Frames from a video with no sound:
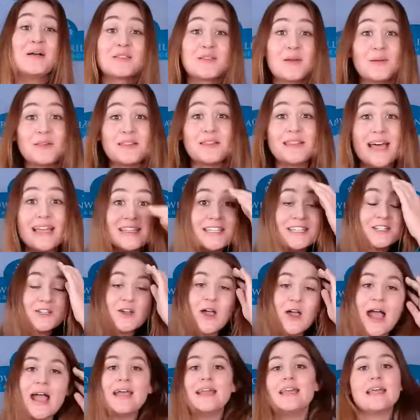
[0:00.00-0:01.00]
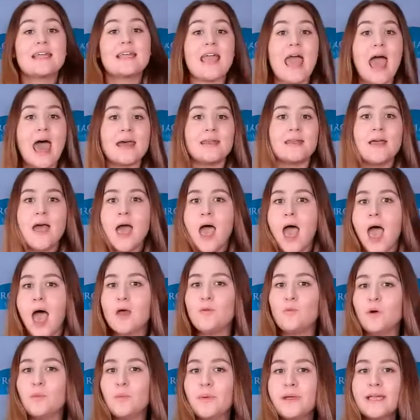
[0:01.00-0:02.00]
So let's try it again.
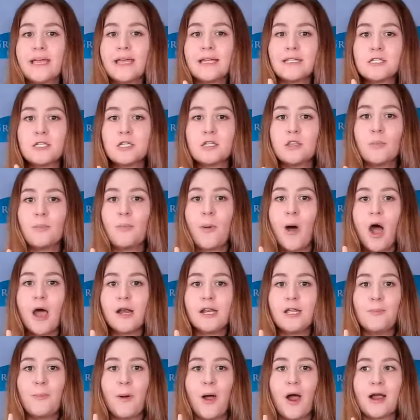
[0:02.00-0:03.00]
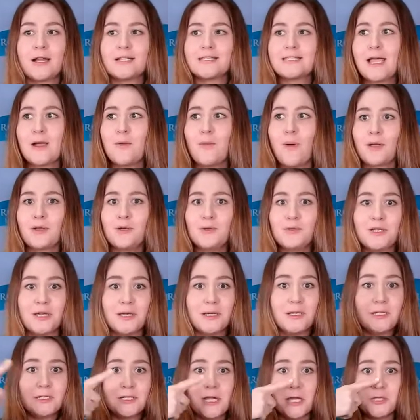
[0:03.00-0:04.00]
And when we get to the body parts, I want you
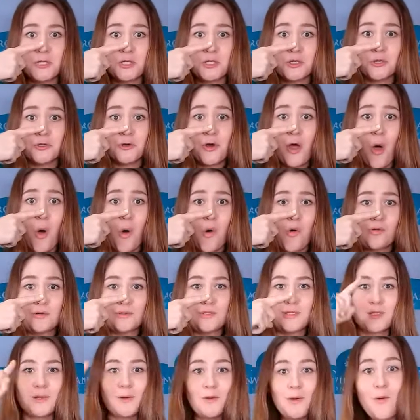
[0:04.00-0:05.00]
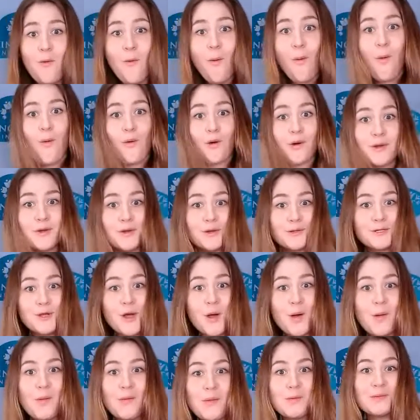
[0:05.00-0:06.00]
to touch your nose or your
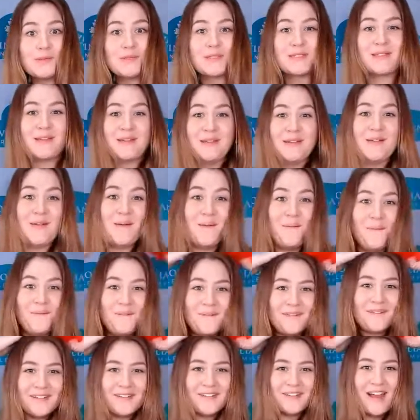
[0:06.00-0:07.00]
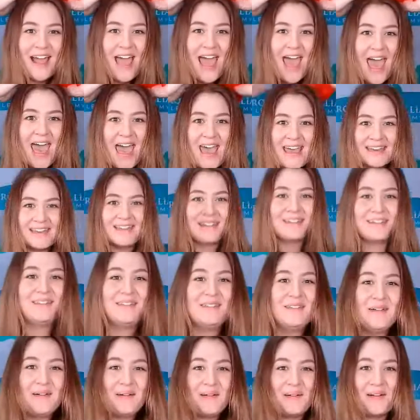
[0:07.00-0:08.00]
toes or your head.
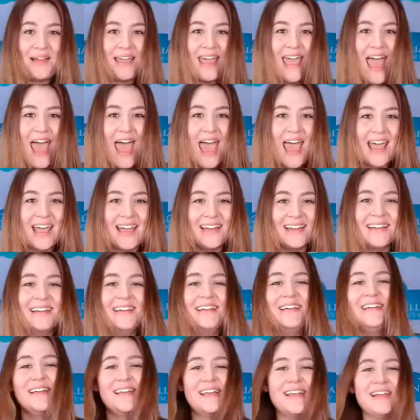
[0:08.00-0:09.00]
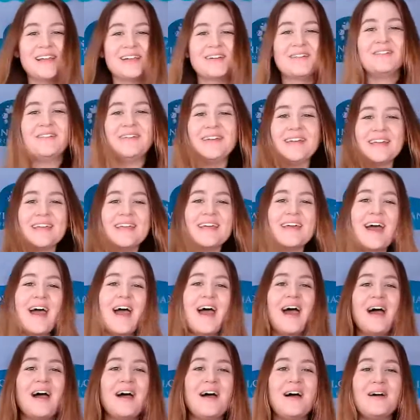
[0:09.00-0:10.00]
Okay? Here we
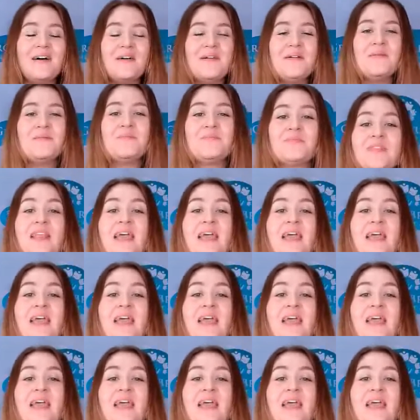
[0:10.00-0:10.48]
go.